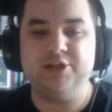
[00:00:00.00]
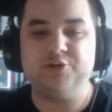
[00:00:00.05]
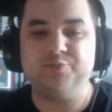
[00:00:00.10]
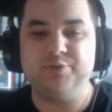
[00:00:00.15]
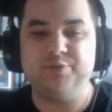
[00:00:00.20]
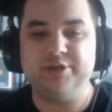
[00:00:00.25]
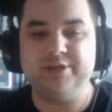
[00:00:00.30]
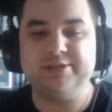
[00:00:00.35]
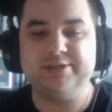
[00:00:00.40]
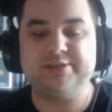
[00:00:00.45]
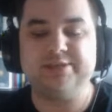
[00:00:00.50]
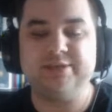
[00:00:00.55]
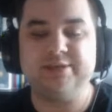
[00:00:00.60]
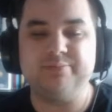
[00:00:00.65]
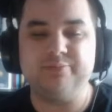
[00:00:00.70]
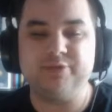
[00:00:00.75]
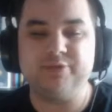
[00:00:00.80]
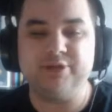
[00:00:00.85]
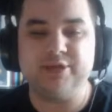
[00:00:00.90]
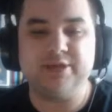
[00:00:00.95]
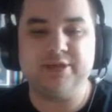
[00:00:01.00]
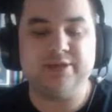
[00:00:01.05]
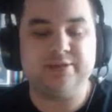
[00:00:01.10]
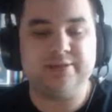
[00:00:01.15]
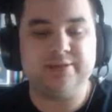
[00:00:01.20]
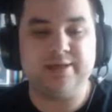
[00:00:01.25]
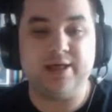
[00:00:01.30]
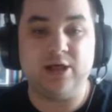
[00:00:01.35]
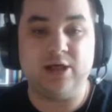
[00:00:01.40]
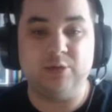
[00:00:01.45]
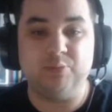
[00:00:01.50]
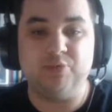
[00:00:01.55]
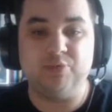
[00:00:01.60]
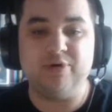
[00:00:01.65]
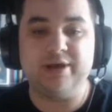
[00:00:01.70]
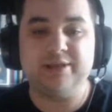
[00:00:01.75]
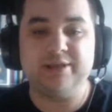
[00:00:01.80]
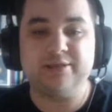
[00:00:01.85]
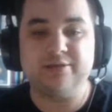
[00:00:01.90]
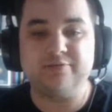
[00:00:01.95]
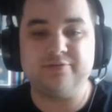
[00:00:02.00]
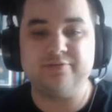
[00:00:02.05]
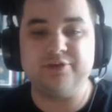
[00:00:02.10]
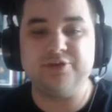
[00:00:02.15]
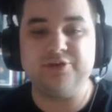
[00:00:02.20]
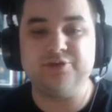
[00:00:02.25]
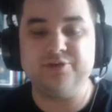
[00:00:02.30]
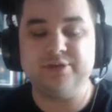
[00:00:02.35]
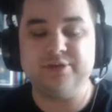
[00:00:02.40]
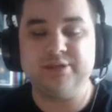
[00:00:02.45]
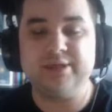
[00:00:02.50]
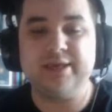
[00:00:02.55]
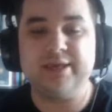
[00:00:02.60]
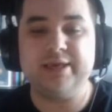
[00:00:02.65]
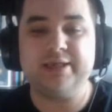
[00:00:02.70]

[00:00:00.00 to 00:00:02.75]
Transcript: HP is simply the health point of each unit,